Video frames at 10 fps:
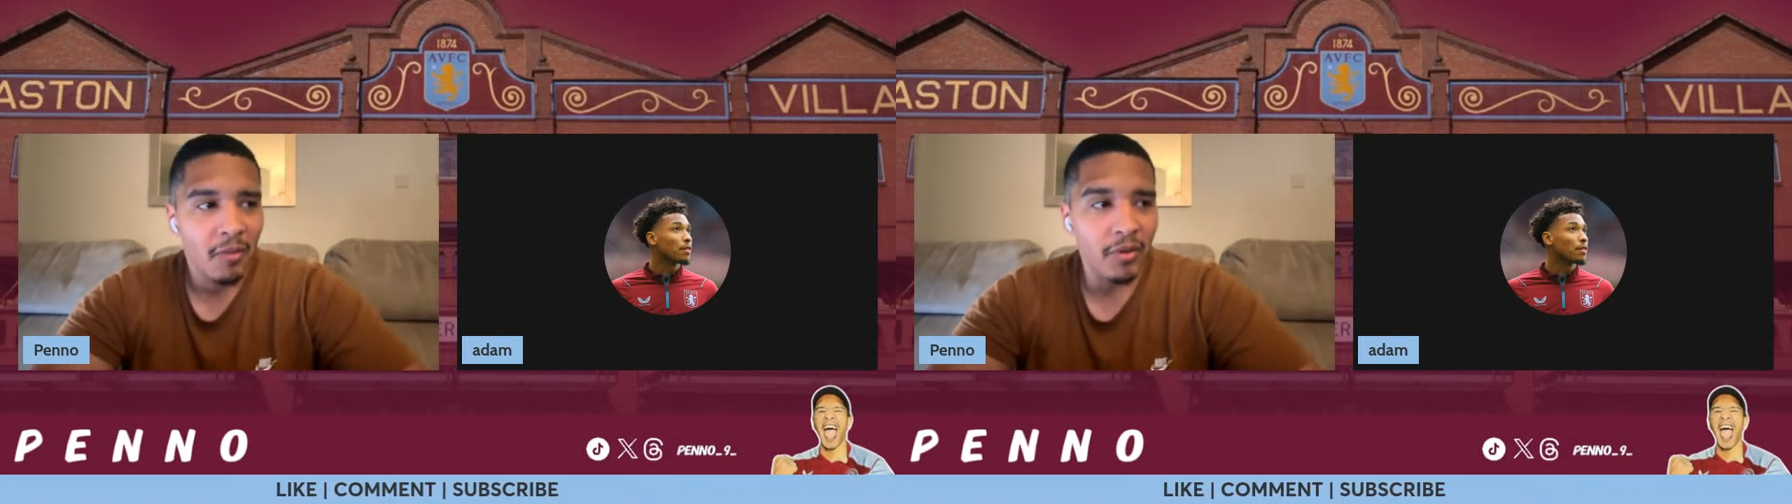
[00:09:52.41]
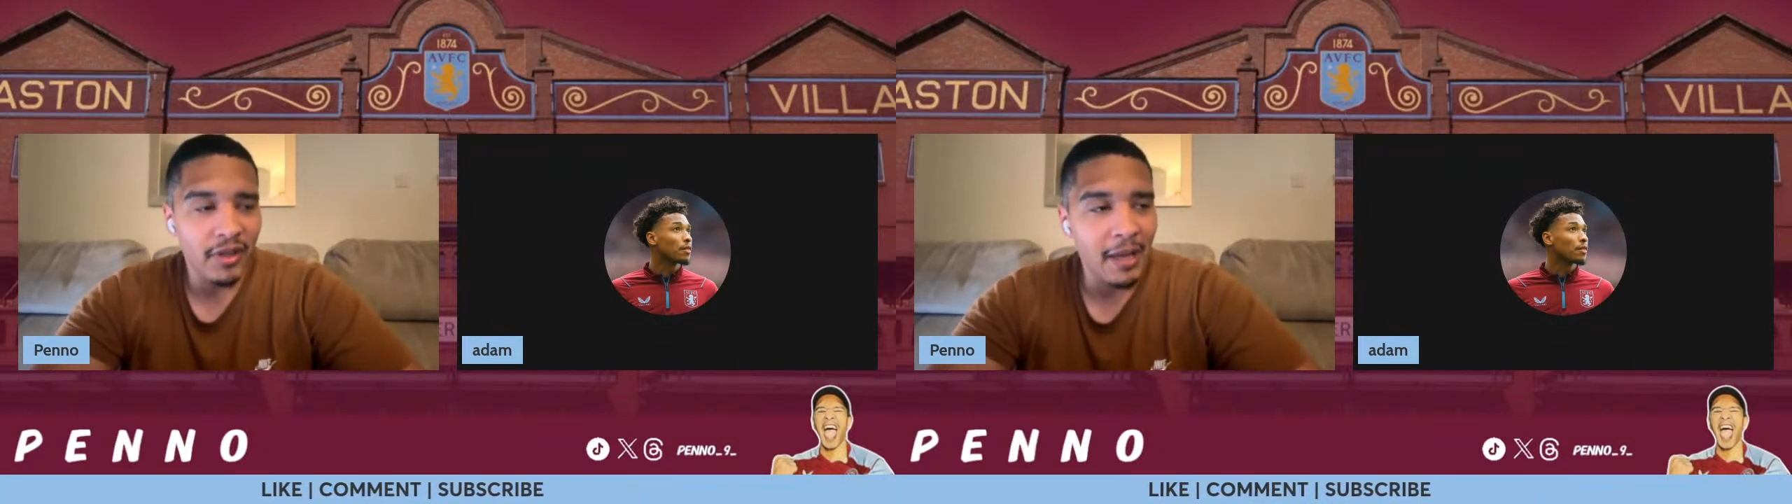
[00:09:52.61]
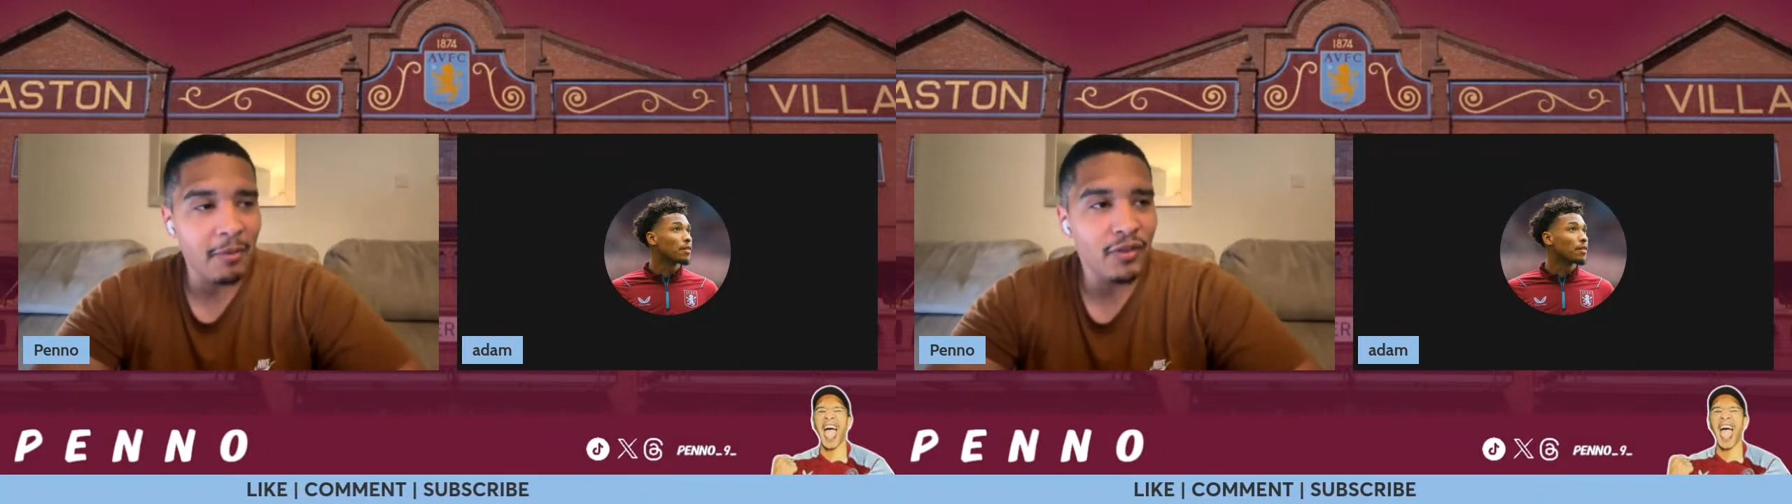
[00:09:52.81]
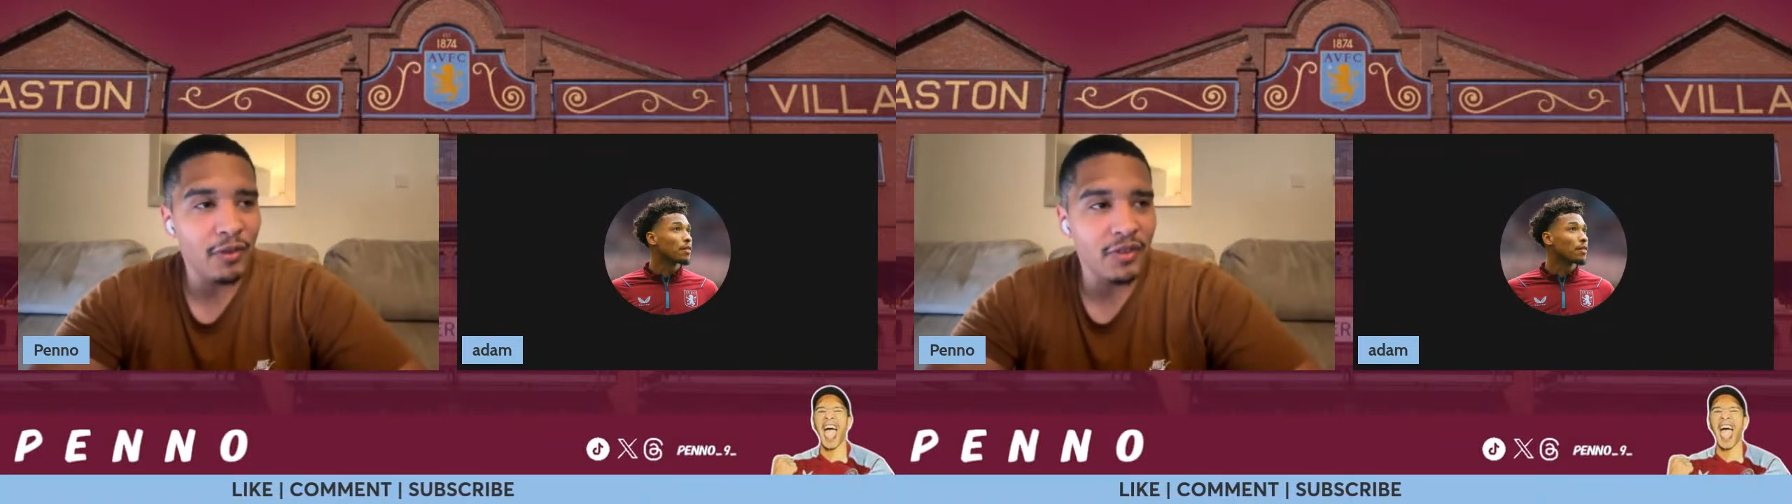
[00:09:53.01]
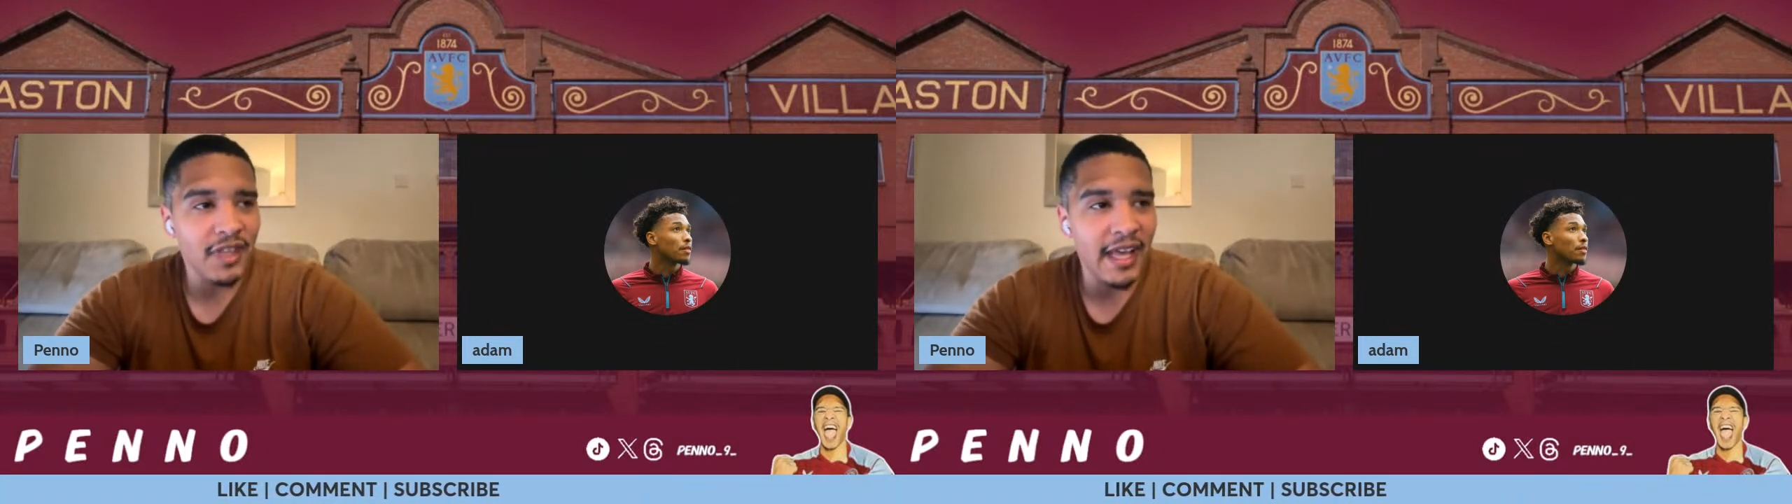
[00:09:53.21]
But the atmosphere
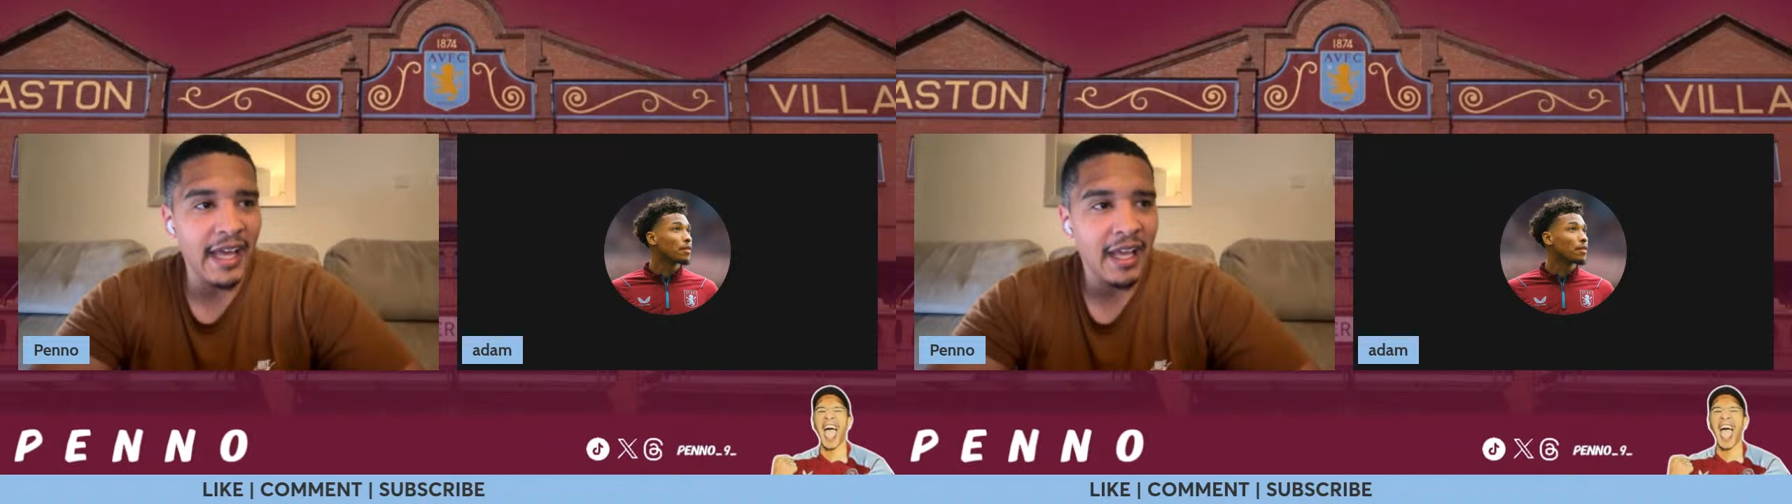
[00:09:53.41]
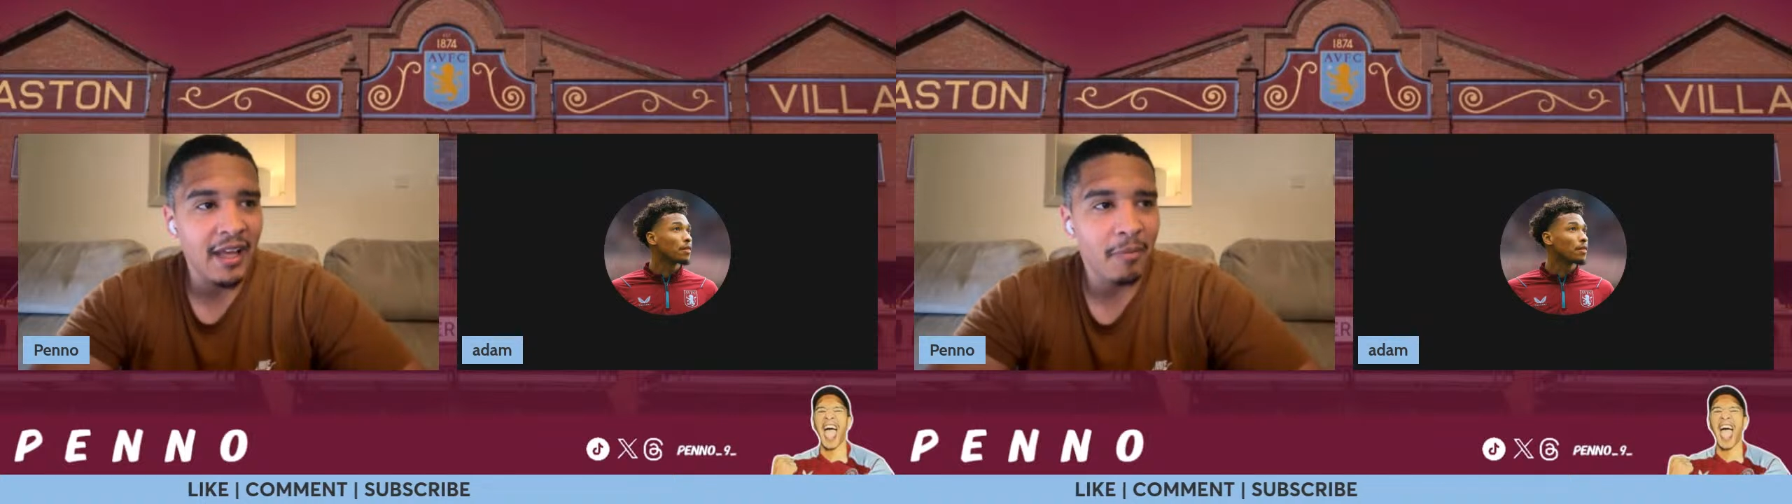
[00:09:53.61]
was there.